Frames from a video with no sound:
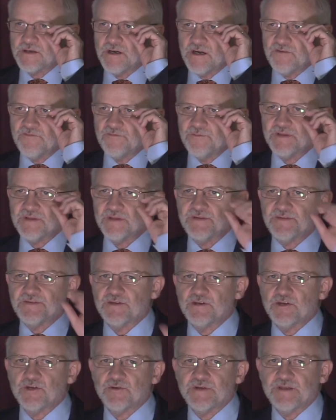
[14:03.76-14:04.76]
of
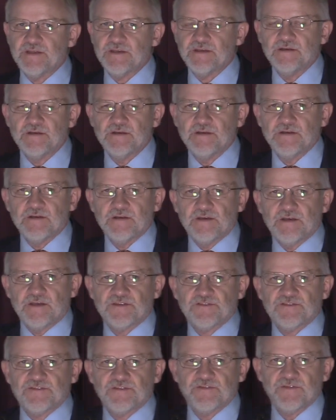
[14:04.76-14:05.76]
military
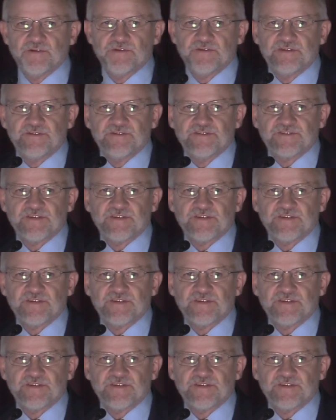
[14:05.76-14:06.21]
and civilian